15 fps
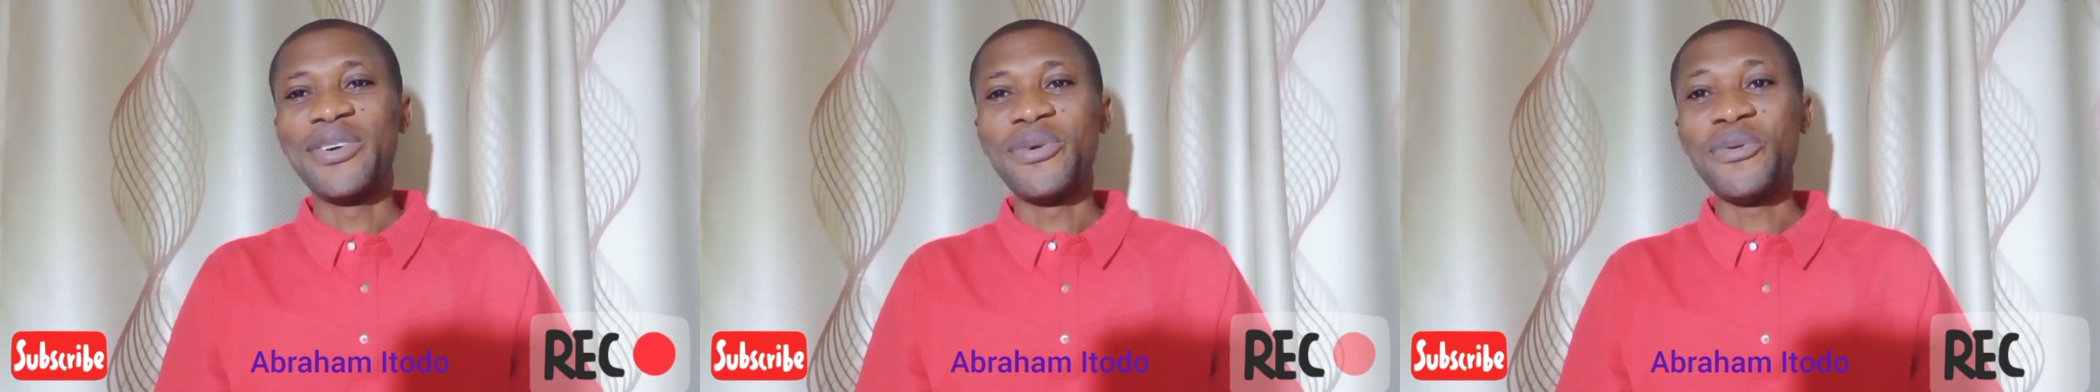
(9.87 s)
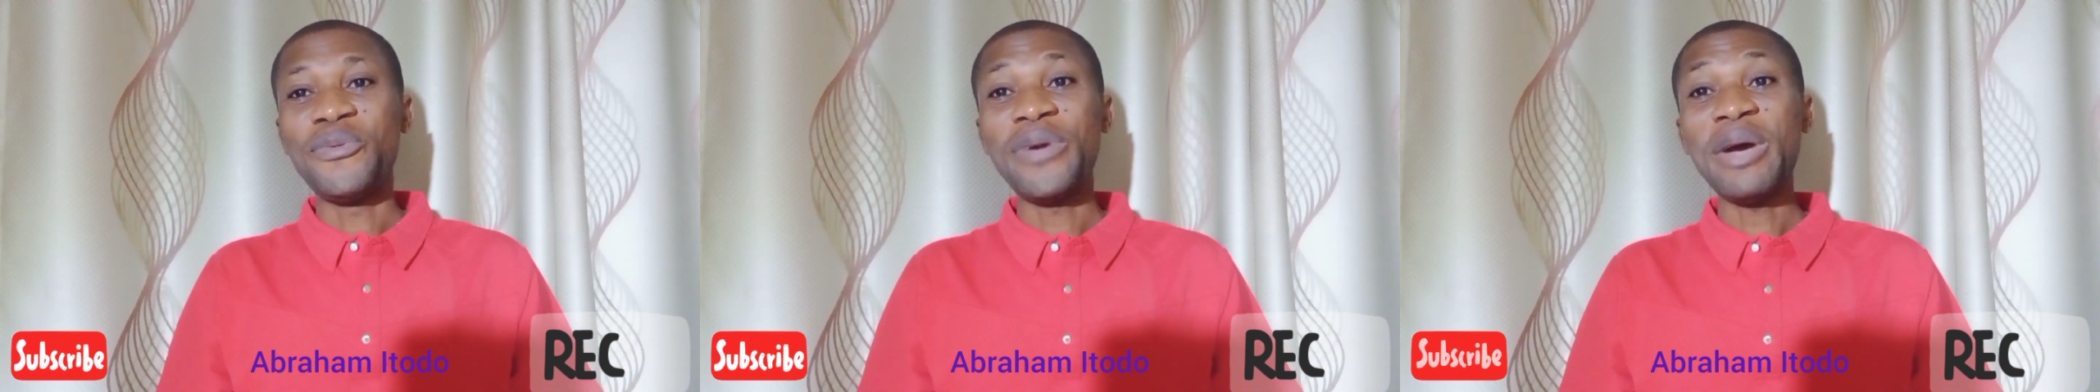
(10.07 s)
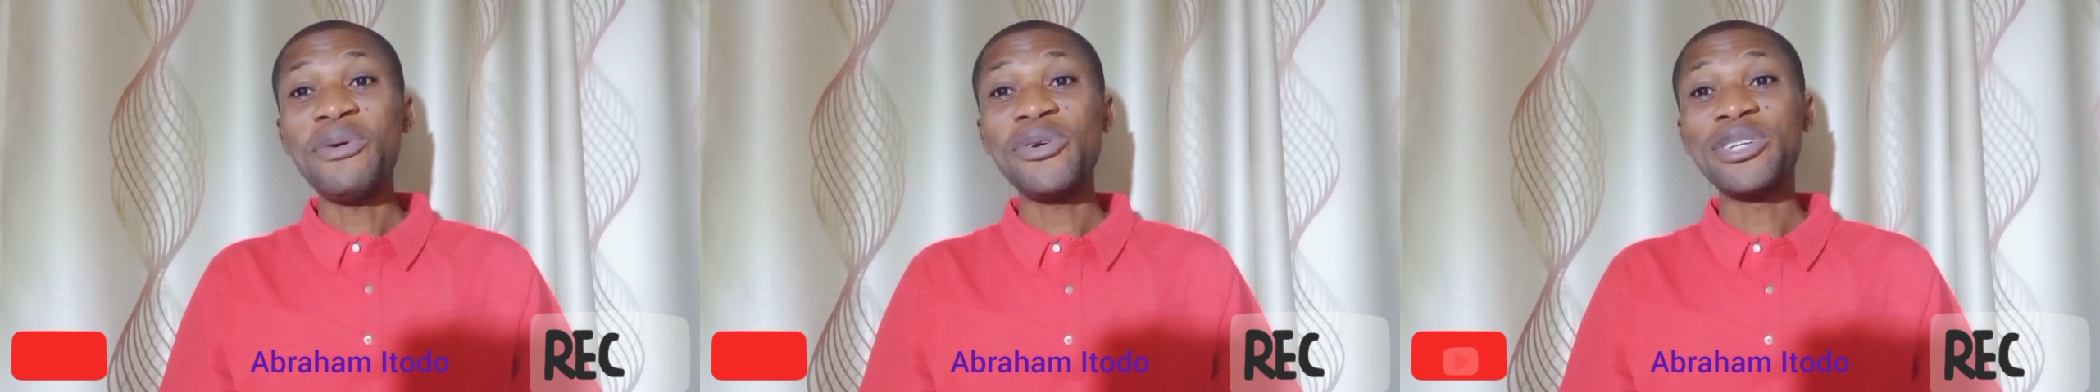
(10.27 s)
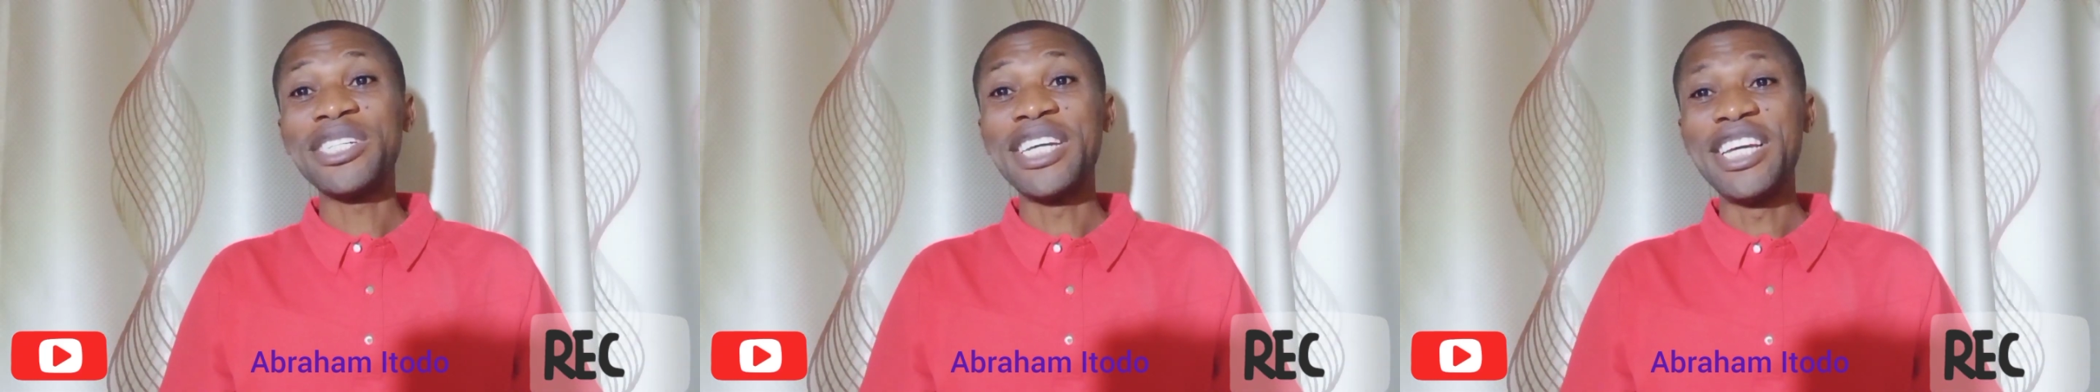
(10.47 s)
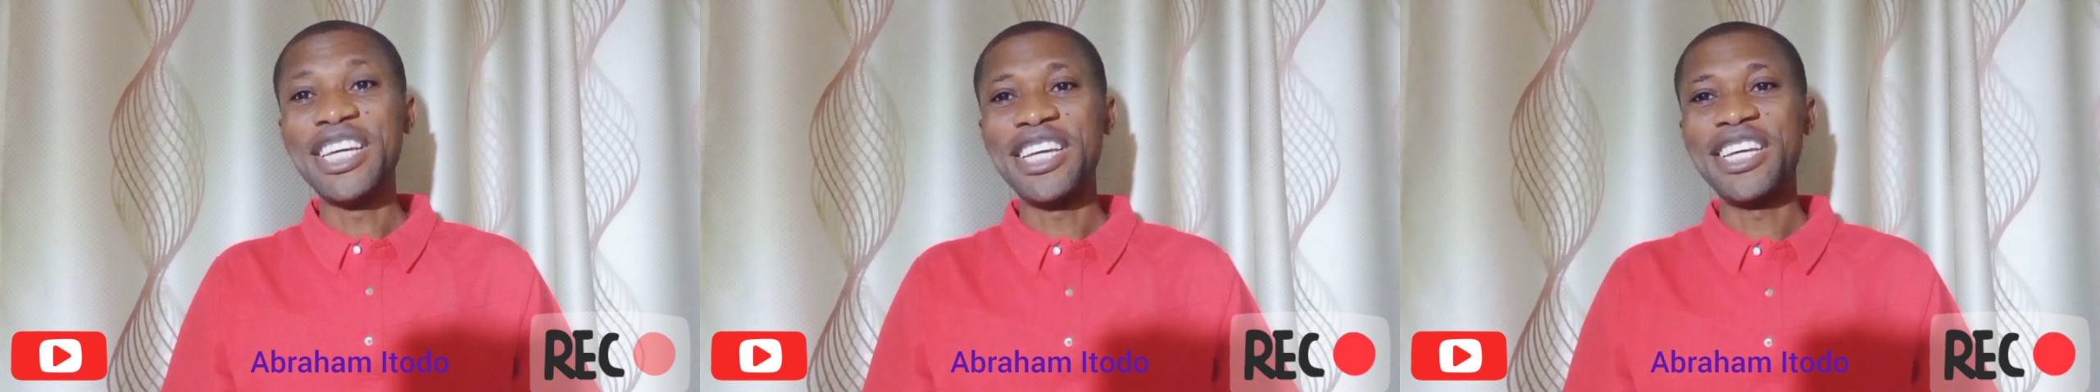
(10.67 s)
Where was
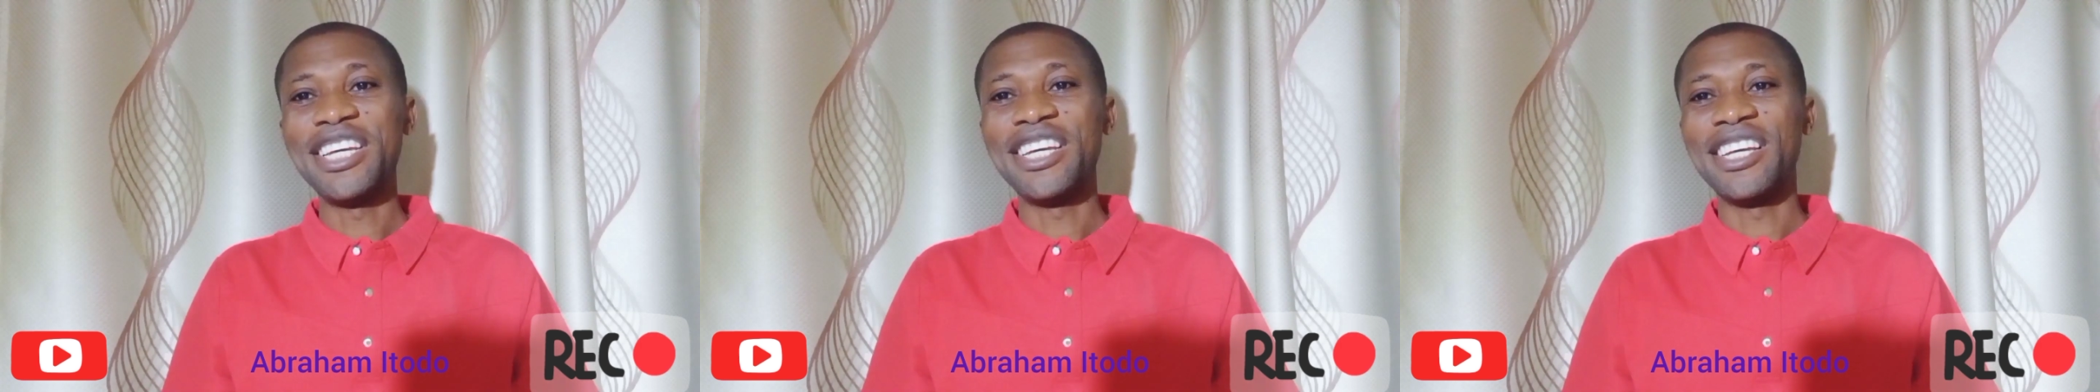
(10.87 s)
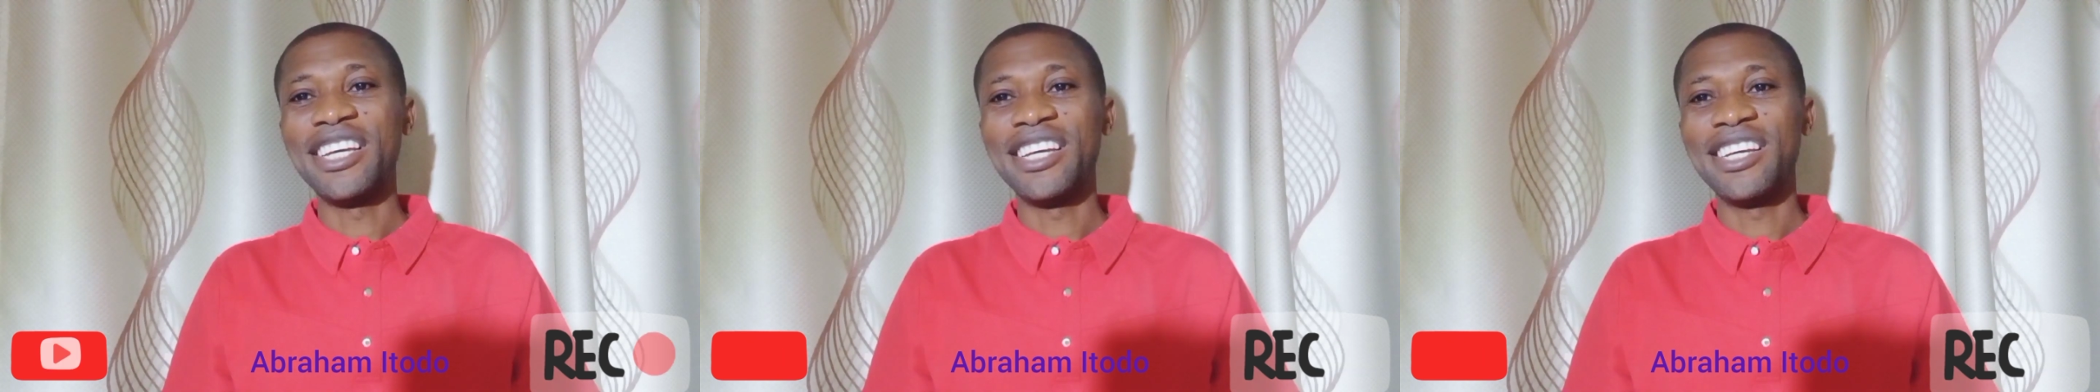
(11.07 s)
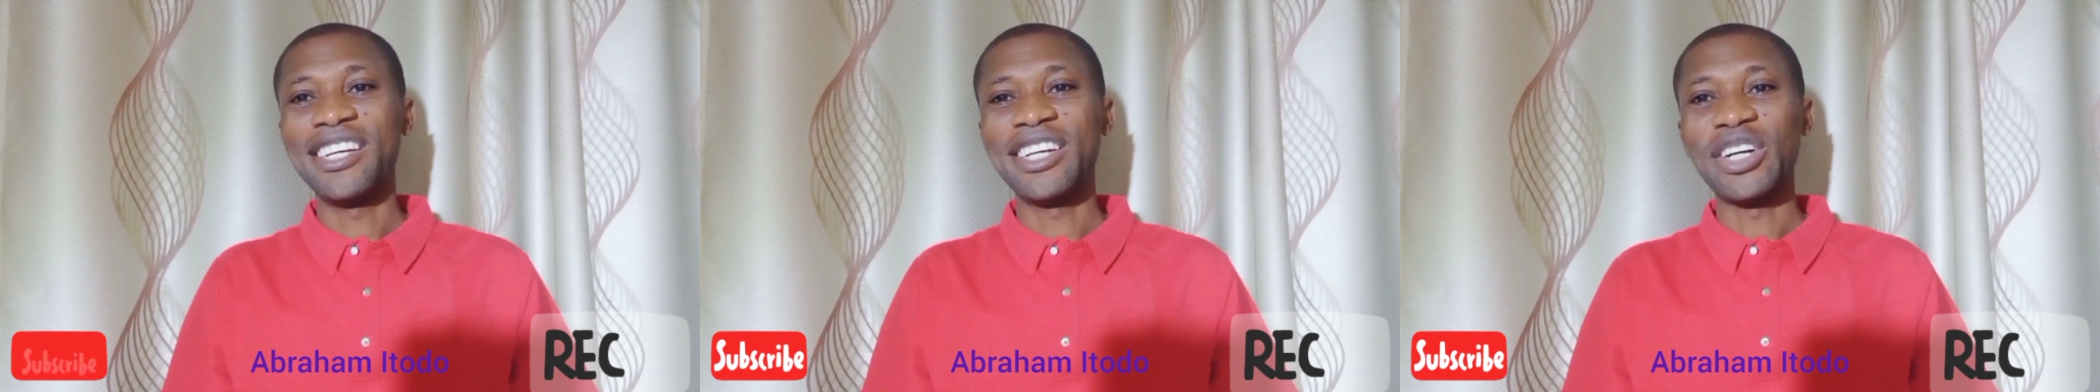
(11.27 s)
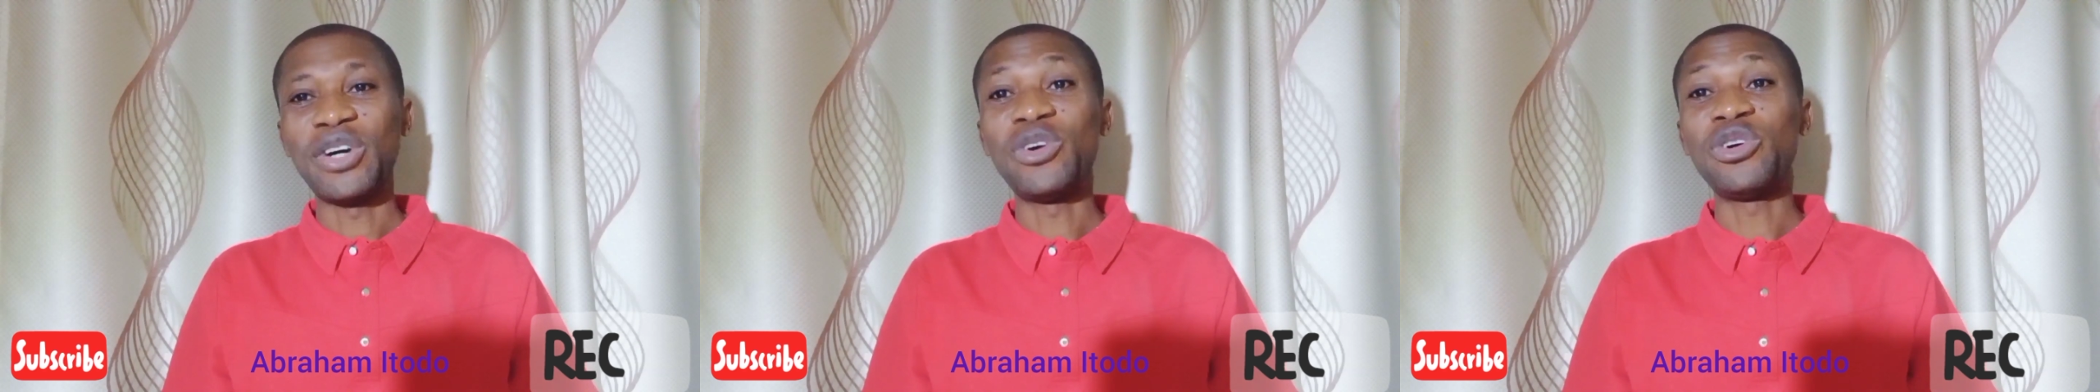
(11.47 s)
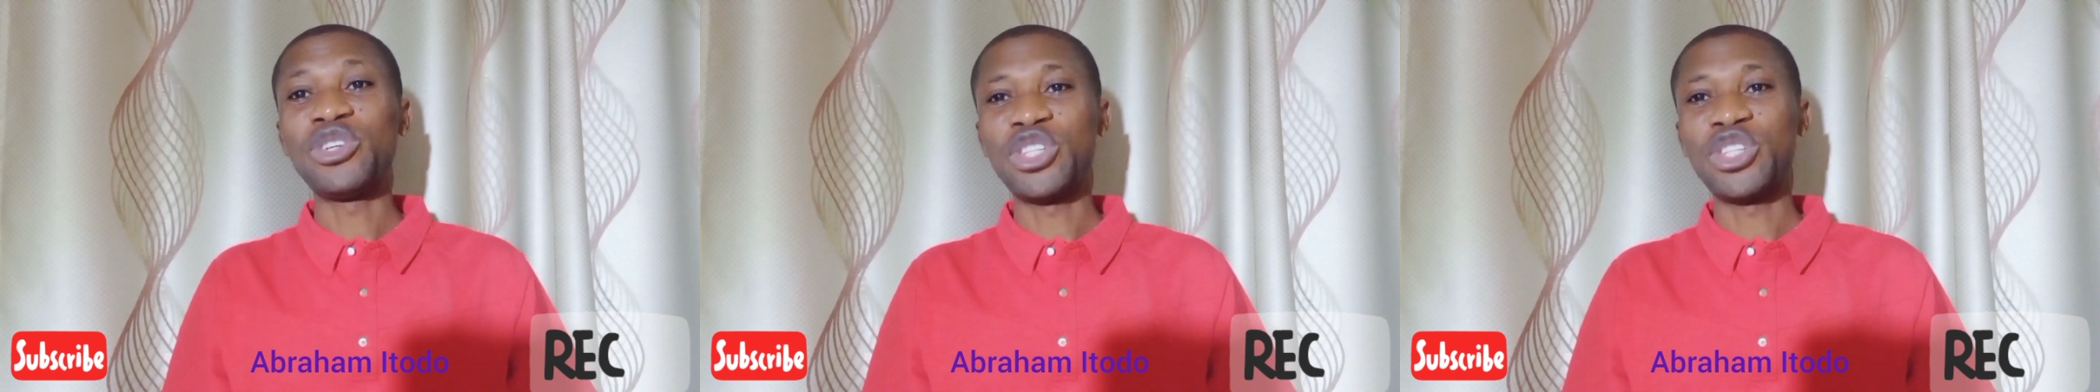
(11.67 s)
he or